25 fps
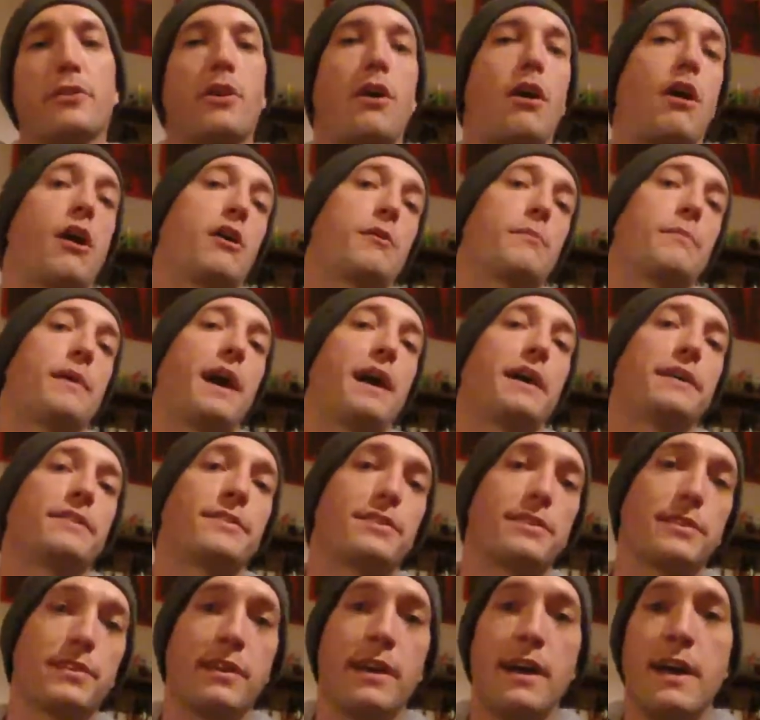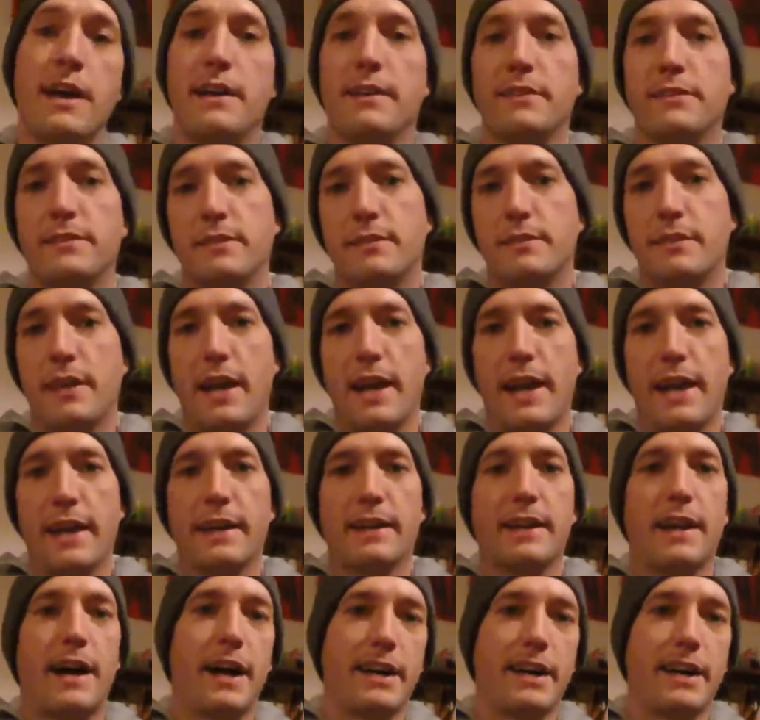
cartomizer, tank.